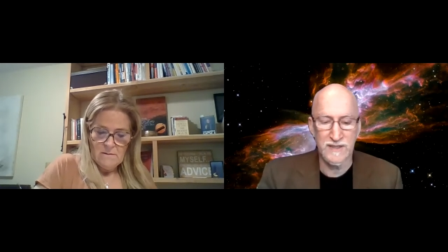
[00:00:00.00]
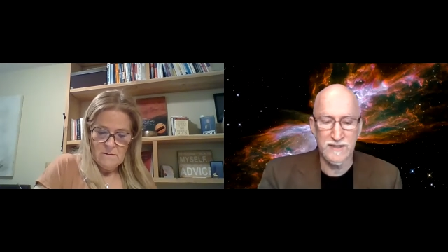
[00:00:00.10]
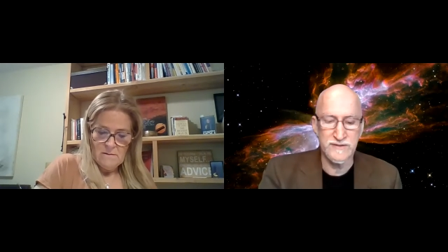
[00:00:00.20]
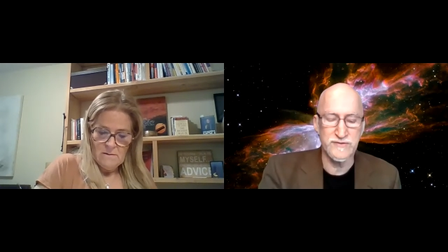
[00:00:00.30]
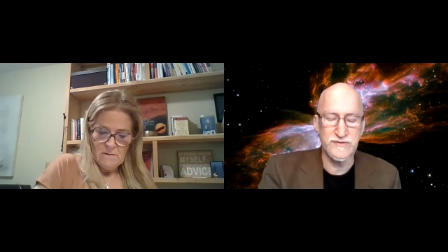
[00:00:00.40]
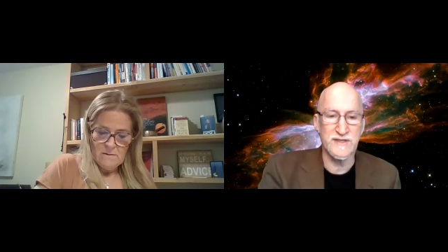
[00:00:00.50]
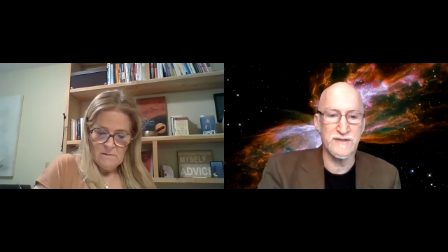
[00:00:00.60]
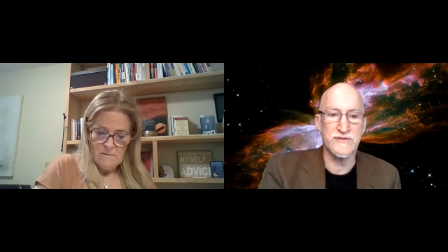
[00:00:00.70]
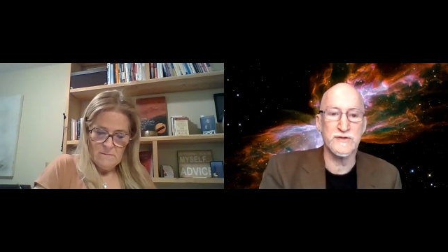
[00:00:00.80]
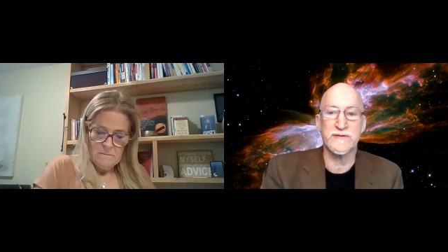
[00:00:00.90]
Speaker 1: cause or say
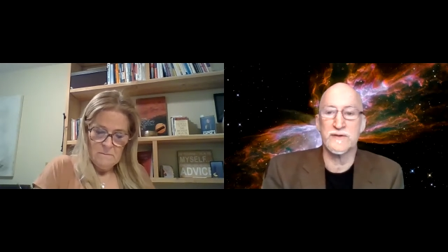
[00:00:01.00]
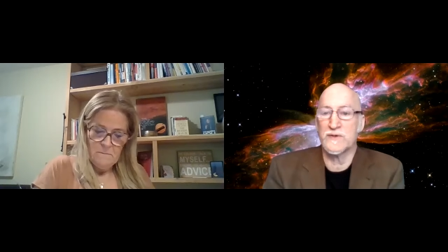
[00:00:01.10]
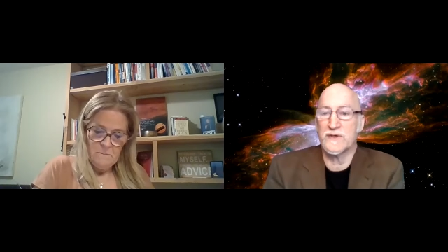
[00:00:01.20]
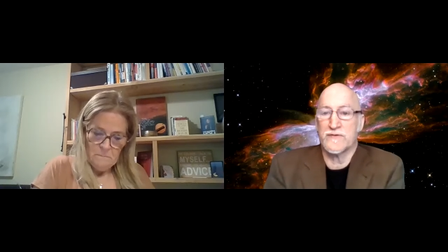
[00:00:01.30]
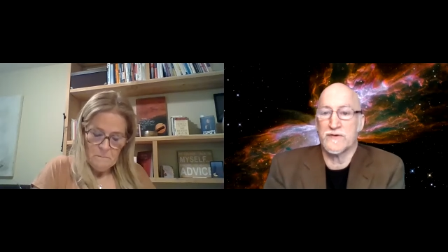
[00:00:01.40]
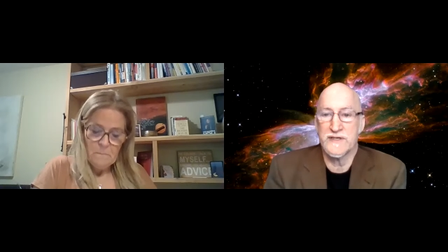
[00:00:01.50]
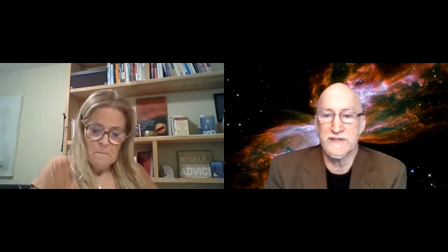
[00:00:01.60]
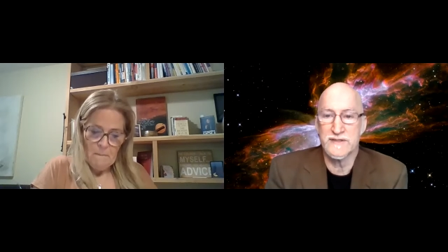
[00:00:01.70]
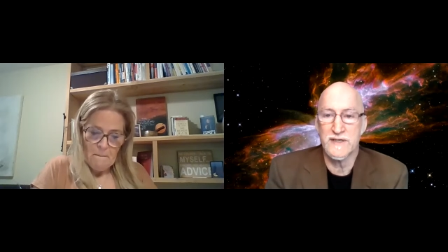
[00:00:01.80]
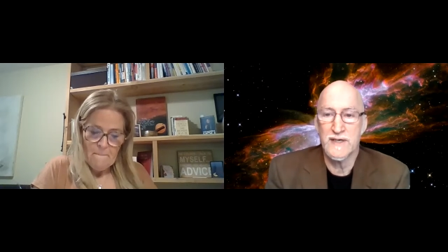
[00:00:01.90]
it serving whatever it
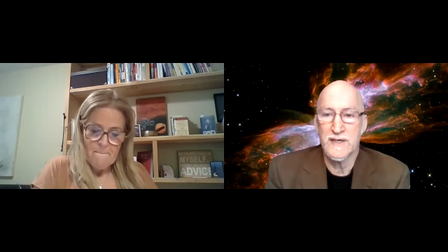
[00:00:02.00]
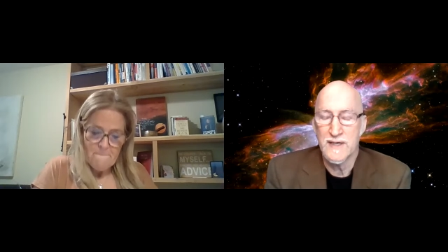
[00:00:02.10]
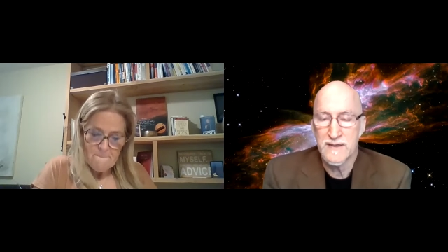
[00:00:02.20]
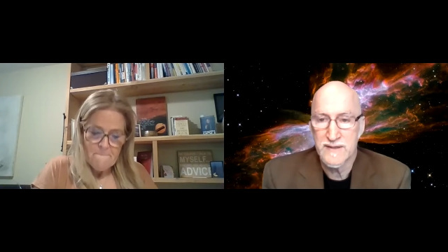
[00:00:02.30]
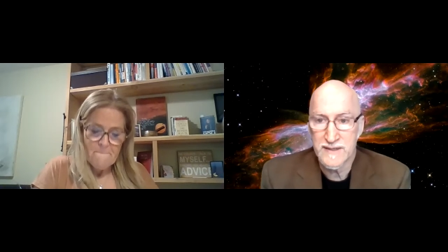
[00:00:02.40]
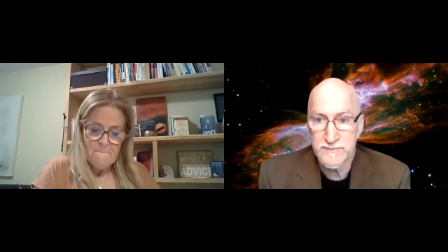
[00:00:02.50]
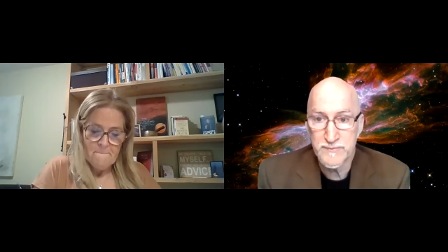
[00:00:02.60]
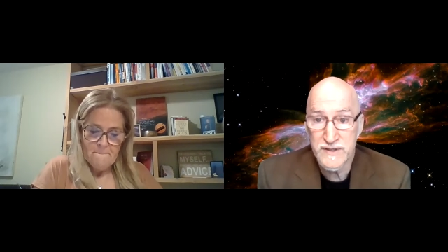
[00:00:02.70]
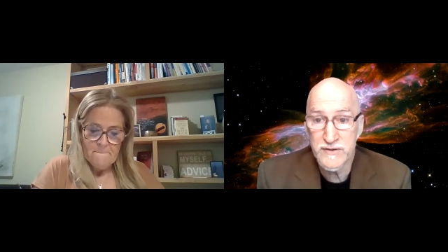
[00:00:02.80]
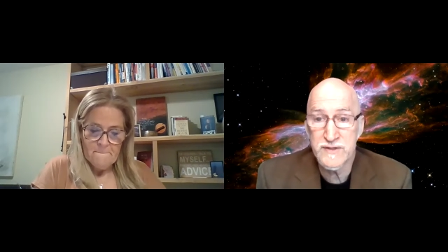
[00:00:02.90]
is mm-hmm. that's
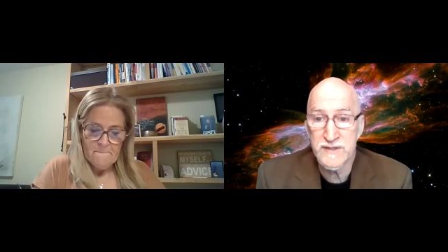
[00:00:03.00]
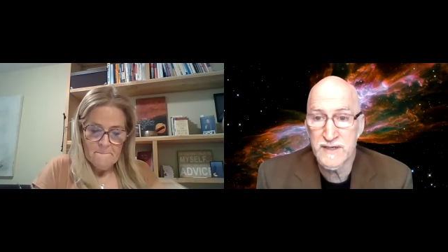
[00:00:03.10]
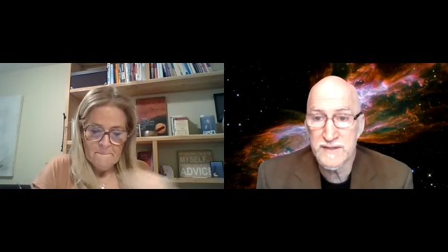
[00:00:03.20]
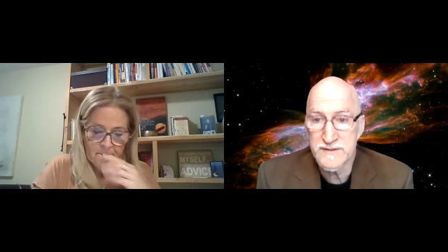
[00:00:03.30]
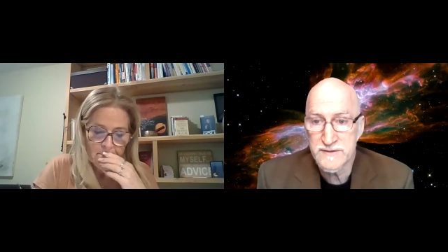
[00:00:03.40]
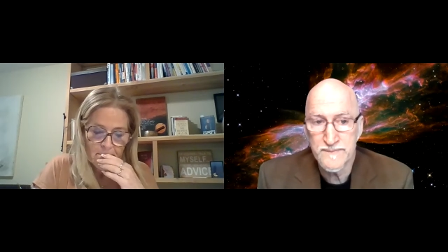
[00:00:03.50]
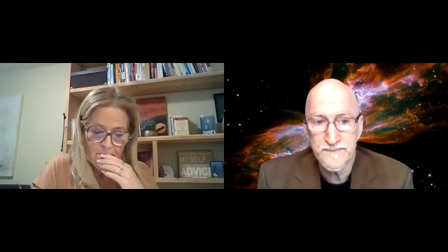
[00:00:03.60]
bigger than us.